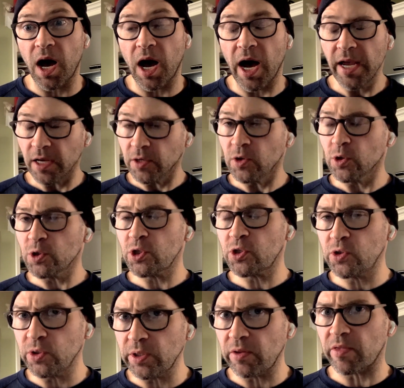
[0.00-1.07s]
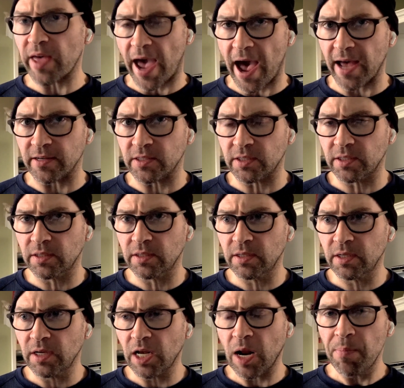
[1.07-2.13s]
I understood that.
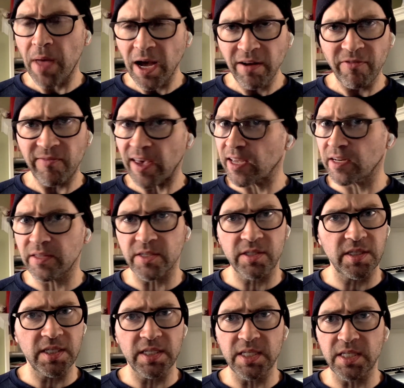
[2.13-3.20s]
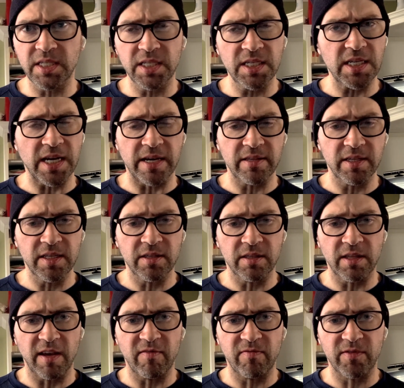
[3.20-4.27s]
And I'm not a fan of the CDC. I think that
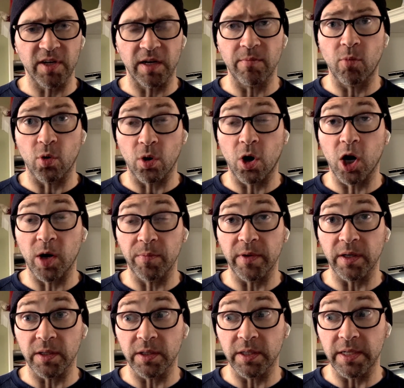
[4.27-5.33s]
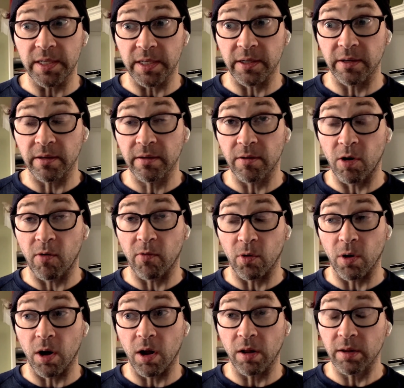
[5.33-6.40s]
they've done more harm than good here
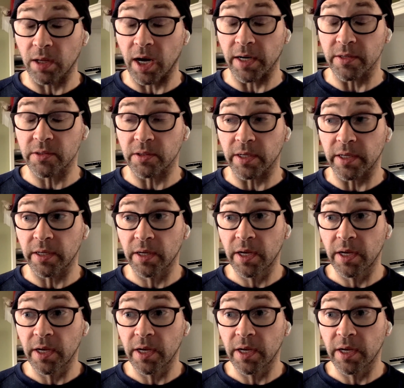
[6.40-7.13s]
overall, honestly.